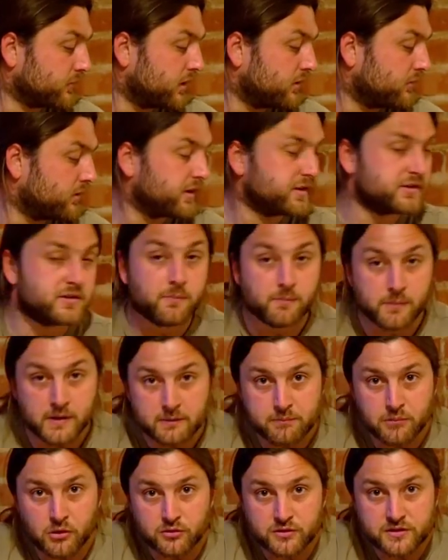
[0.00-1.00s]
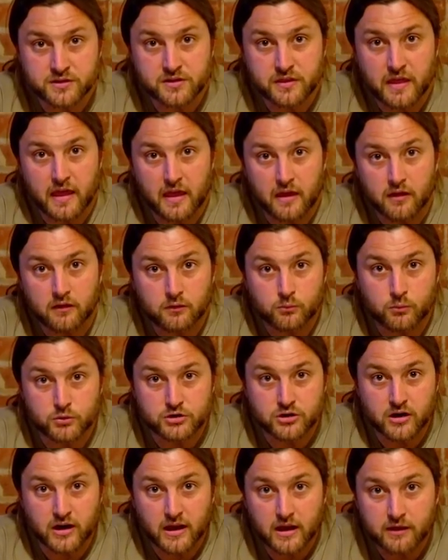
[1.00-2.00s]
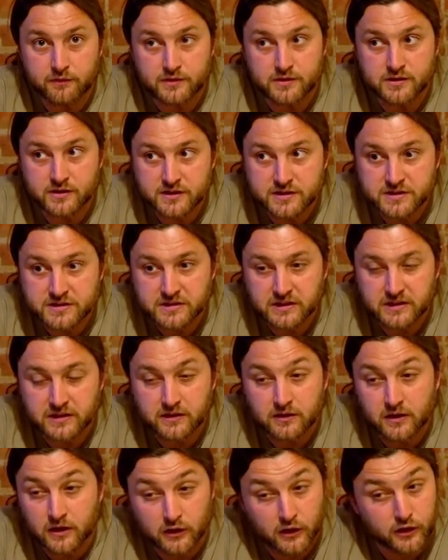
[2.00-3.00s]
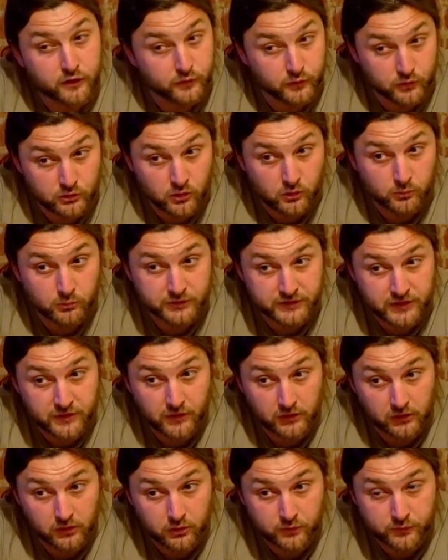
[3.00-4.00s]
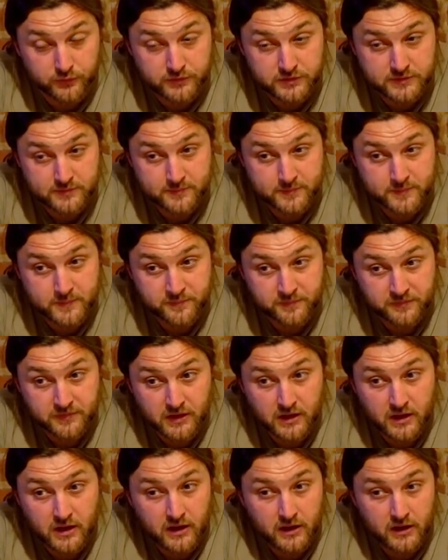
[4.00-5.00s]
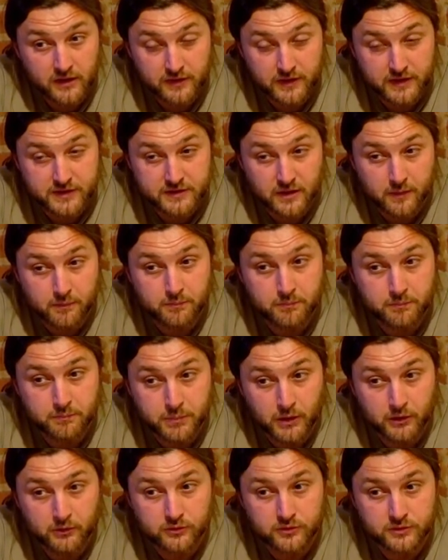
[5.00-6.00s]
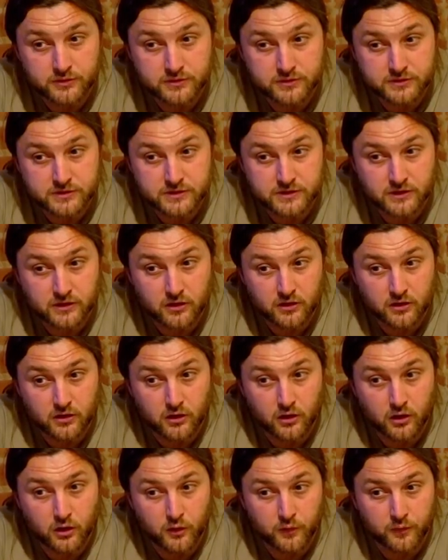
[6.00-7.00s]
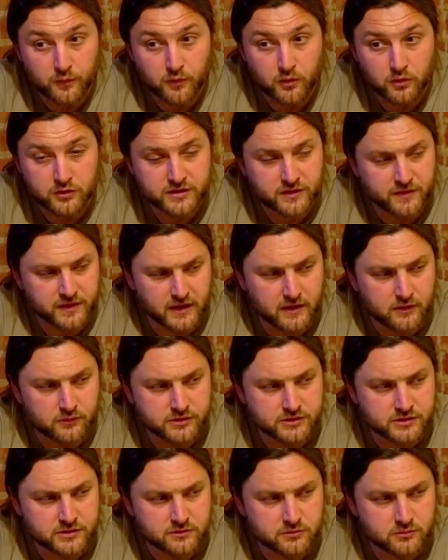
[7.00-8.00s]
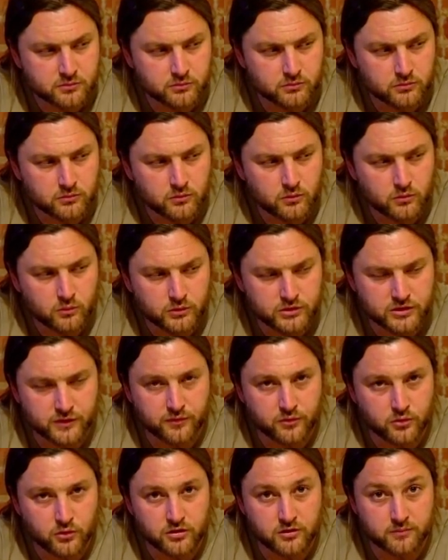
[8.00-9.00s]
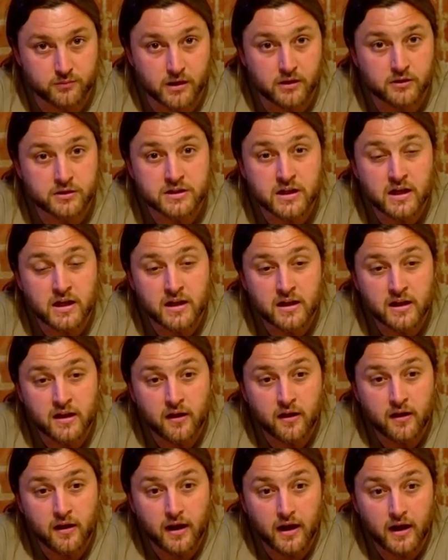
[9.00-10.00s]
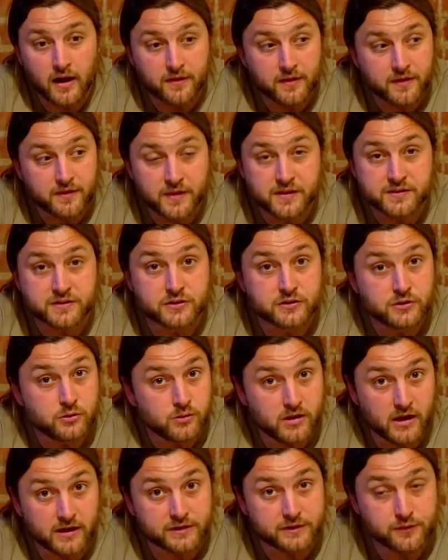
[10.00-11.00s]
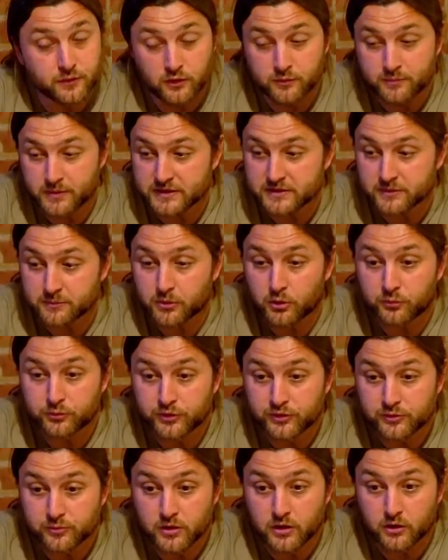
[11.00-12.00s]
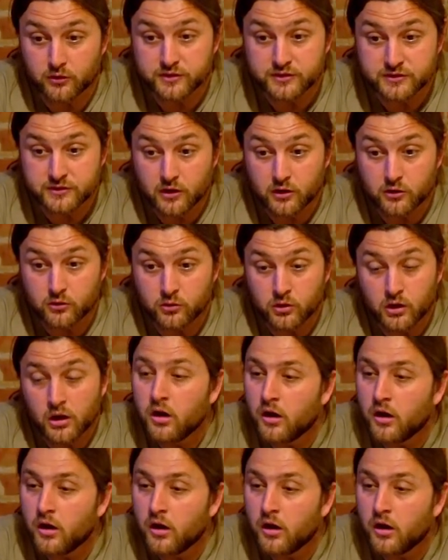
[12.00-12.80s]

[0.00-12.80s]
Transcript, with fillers: well, there's a big box there, which I haven't seen and I forgot was in the loft. There's a box of something else, which I've forgotten about. And then there's a suitcase full of bits and bobs as well. So